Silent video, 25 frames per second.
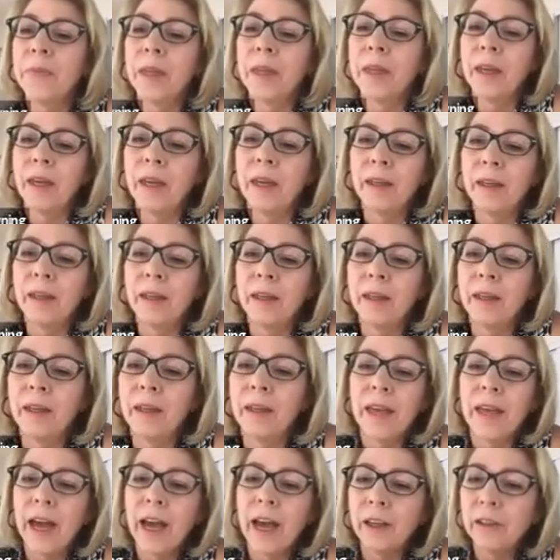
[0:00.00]
Right. Is
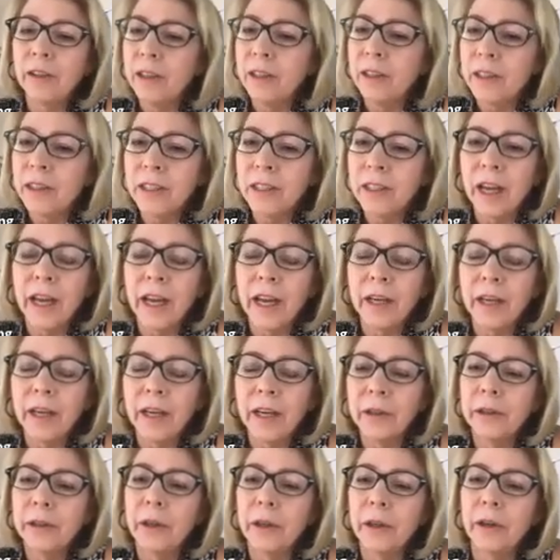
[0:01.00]
that a good site or
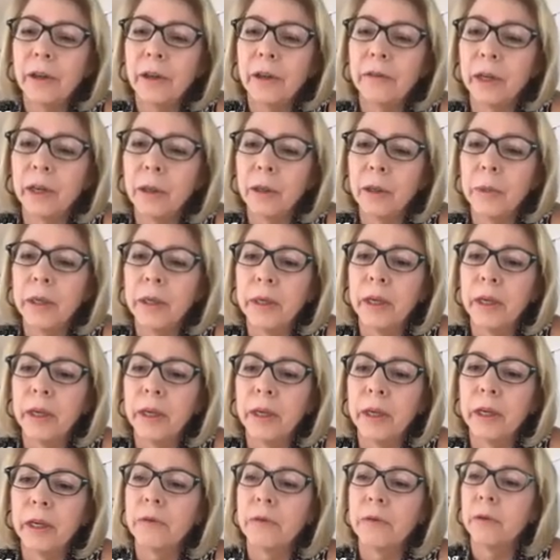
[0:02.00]
do you have
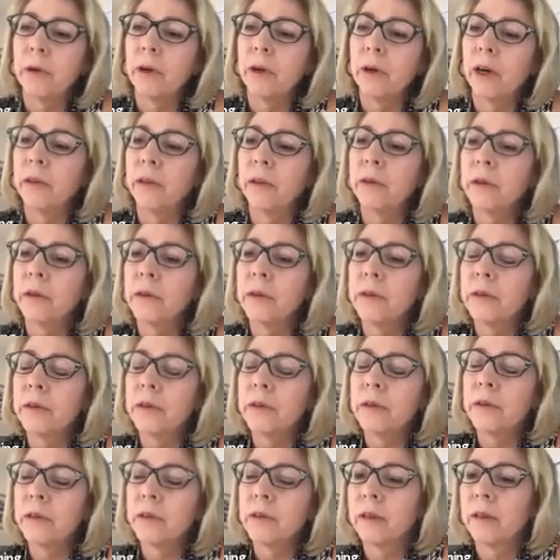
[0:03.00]
recommendation for
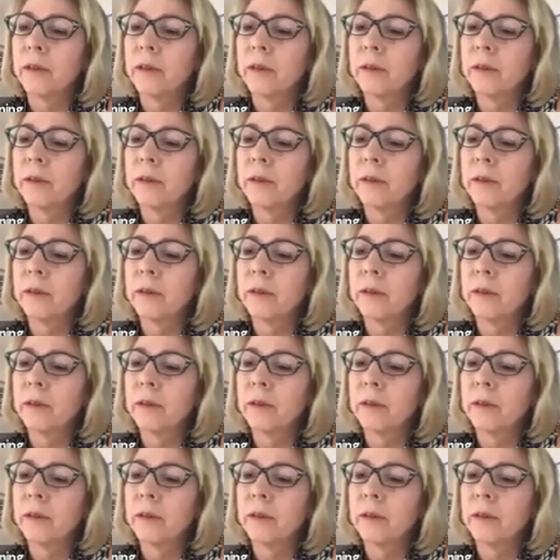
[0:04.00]
others?